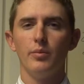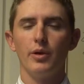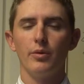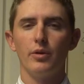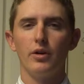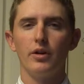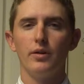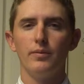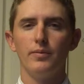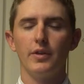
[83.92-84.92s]
but were
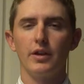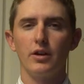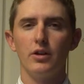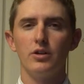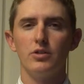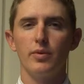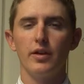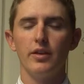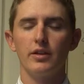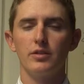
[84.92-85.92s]
encouraged by
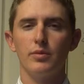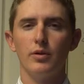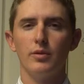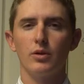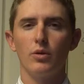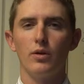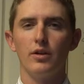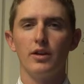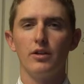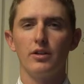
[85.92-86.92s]
the experiment
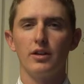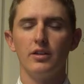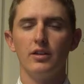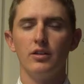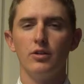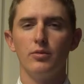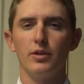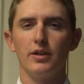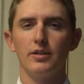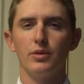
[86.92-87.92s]
coordinator to continue
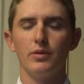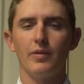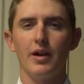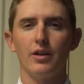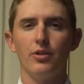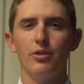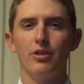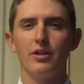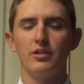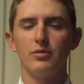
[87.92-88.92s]
because it was vital to
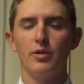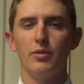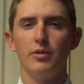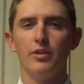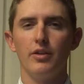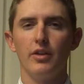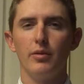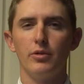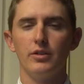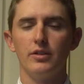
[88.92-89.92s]
the experiment that they
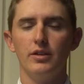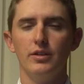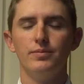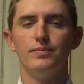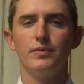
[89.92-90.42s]
proceed.